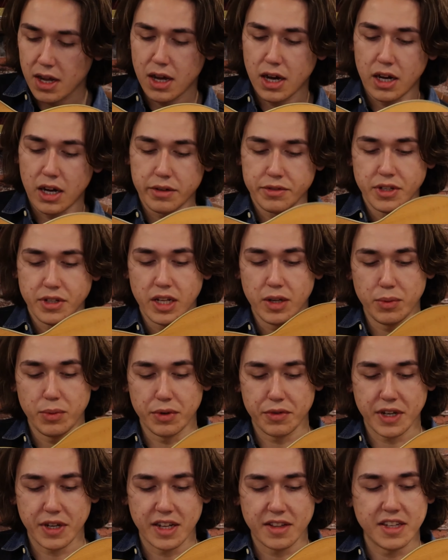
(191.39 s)
Obviously,
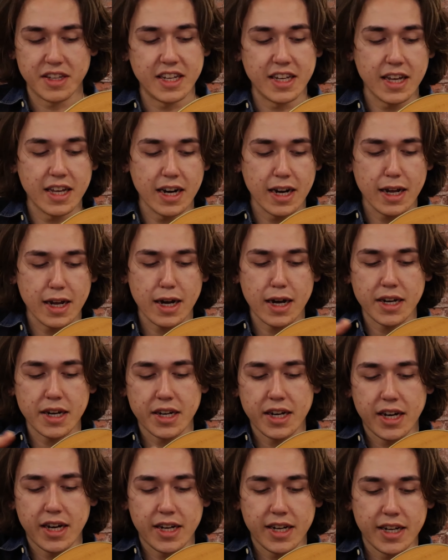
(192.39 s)
we've got the
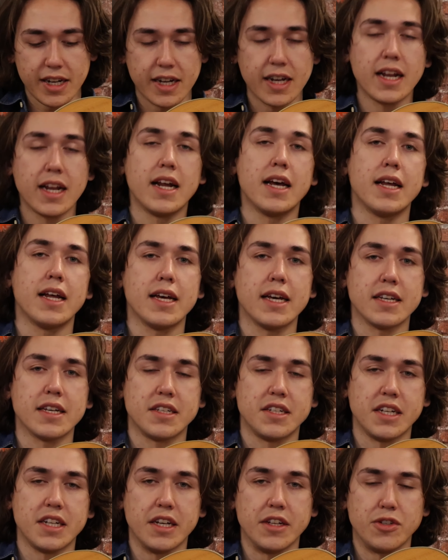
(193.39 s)
iconic
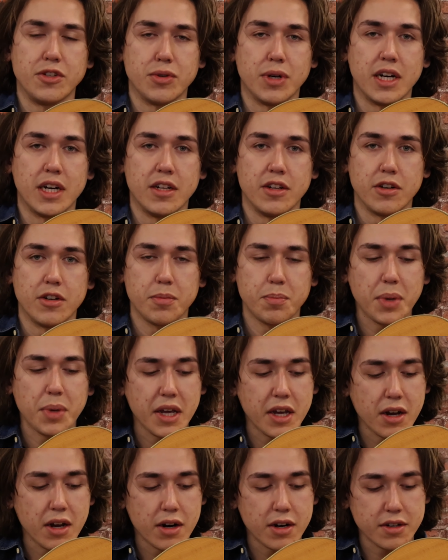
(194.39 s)
SJ-200
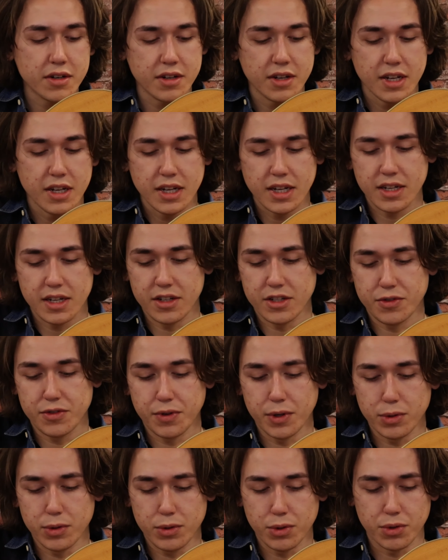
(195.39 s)
pickguard, this
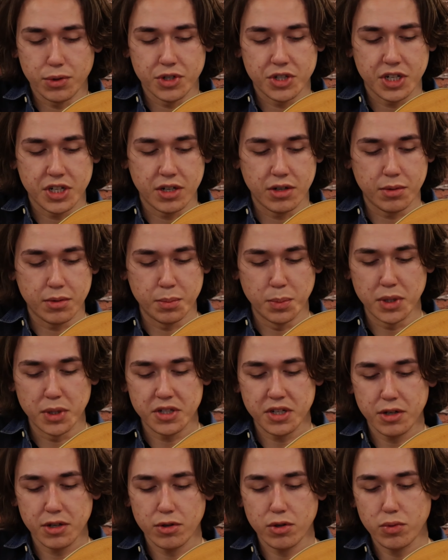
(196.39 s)
faux tortoiseshell
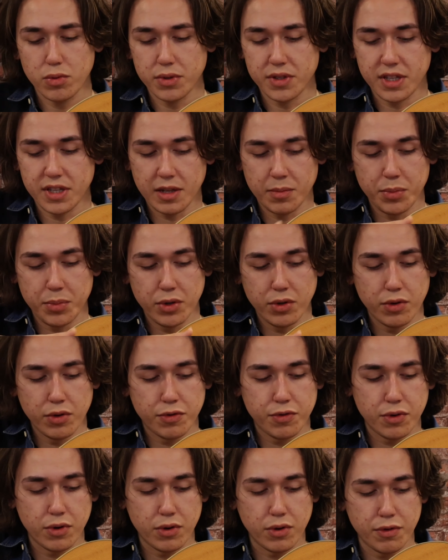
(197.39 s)
material with that
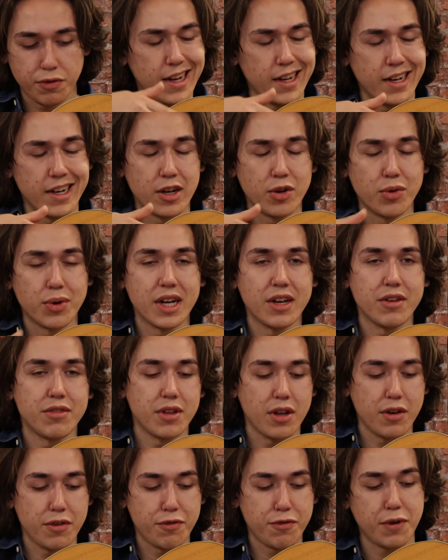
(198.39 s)
beautiful engraved
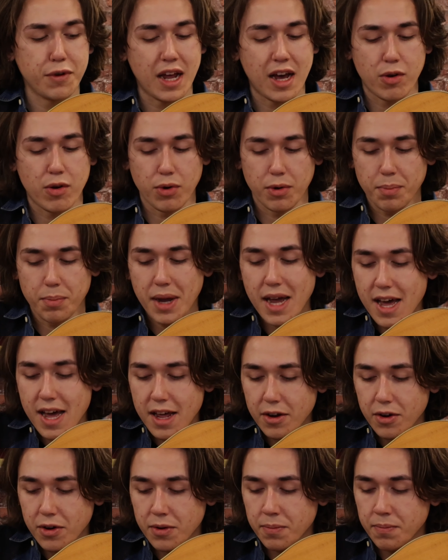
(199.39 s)
flower
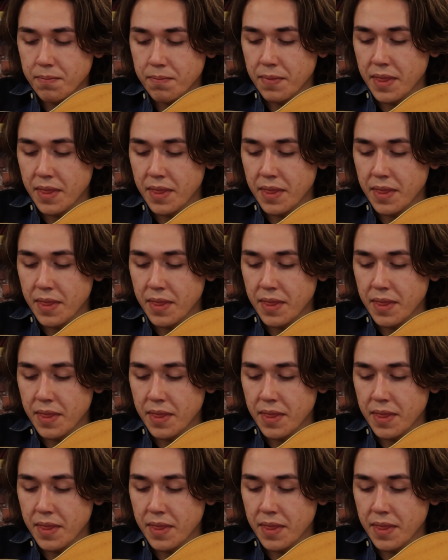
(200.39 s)
pattern.